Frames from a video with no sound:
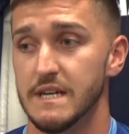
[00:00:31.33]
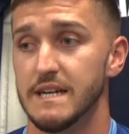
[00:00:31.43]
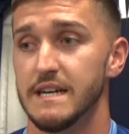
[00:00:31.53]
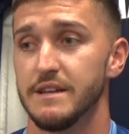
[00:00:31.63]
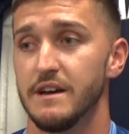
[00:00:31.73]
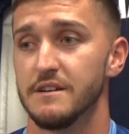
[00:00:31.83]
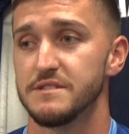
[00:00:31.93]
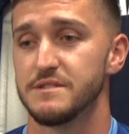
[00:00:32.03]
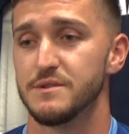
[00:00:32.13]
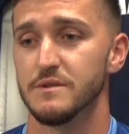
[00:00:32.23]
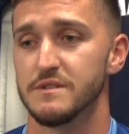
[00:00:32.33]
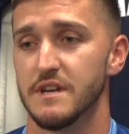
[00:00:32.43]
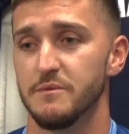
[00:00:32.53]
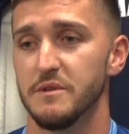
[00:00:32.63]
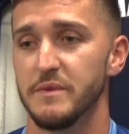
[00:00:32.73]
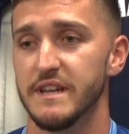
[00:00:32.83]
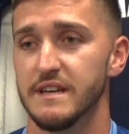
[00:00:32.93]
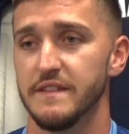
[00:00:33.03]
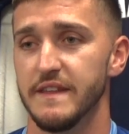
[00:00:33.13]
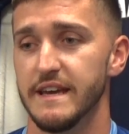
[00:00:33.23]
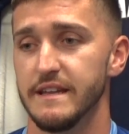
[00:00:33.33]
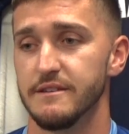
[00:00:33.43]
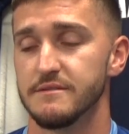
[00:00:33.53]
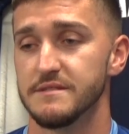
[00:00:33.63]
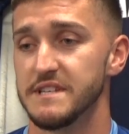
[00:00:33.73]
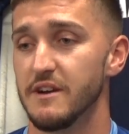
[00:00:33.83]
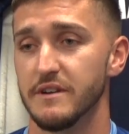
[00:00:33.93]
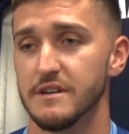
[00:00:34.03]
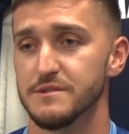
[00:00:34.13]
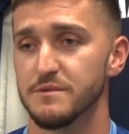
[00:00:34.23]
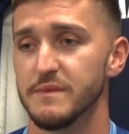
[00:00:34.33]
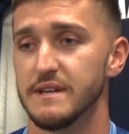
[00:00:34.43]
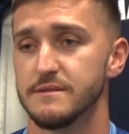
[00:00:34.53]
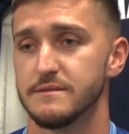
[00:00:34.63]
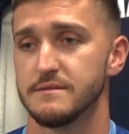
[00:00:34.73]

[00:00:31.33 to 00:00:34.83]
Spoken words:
No, it's just short term at the minute, and then see how it goes from there.